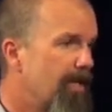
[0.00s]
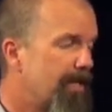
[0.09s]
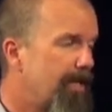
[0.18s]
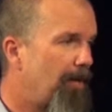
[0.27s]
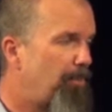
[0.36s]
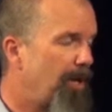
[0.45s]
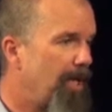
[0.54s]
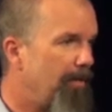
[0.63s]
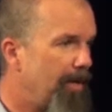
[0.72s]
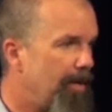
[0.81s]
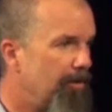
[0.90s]
God, I pray they
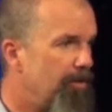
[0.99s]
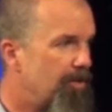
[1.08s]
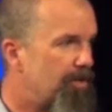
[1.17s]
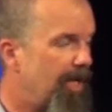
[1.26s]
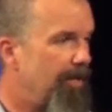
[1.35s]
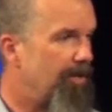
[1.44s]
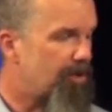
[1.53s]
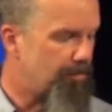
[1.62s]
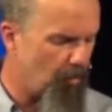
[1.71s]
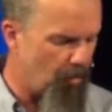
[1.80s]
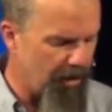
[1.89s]
would hear you saying this
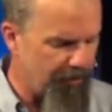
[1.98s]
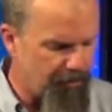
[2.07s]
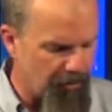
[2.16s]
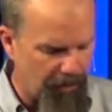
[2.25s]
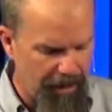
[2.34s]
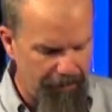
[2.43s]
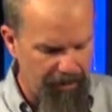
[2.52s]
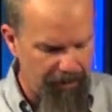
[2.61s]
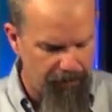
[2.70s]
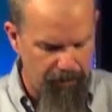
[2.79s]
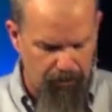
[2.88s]
morning, if you'll let me,
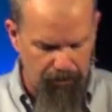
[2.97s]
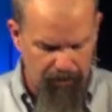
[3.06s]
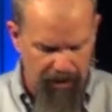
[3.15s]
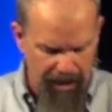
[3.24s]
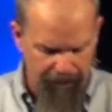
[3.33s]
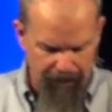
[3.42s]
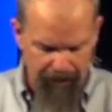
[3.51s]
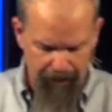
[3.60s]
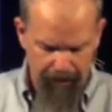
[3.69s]
if you'll try me.